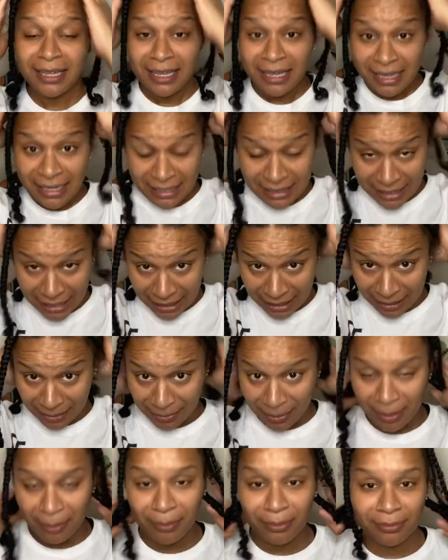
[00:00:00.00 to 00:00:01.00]

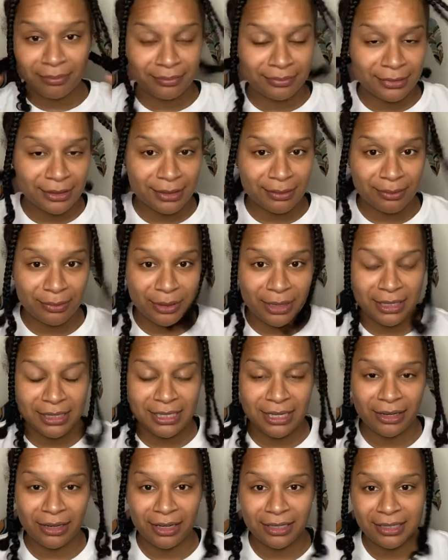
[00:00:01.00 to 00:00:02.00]
taking some braids down
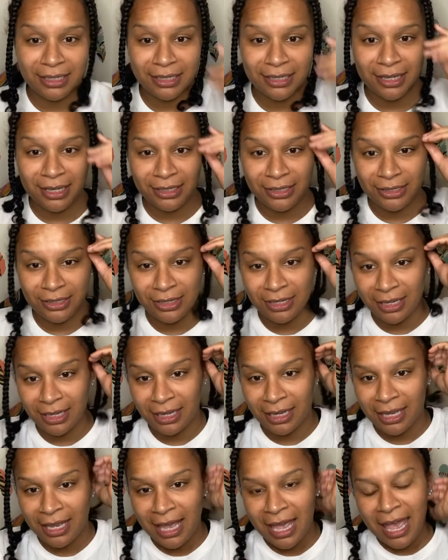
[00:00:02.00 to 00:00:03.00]
I did yesterday,
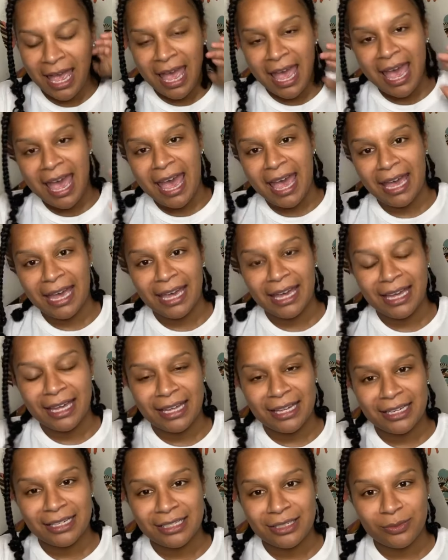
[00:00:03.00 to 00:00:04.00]

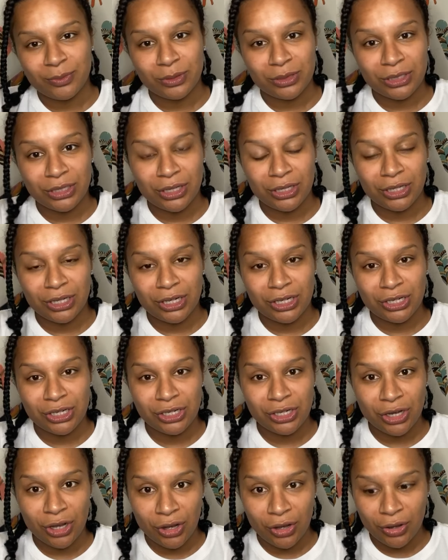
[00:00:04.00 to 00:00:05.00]
and was gonna
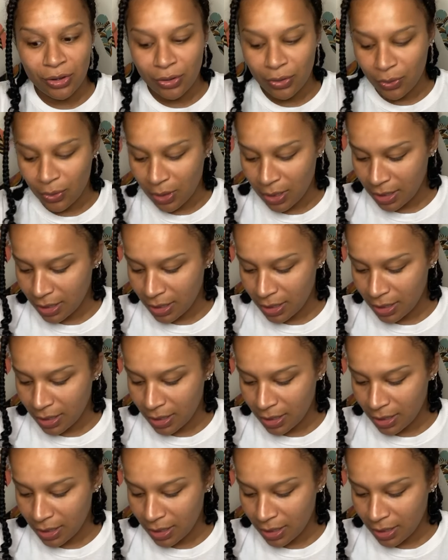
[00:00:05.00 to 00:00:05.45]
show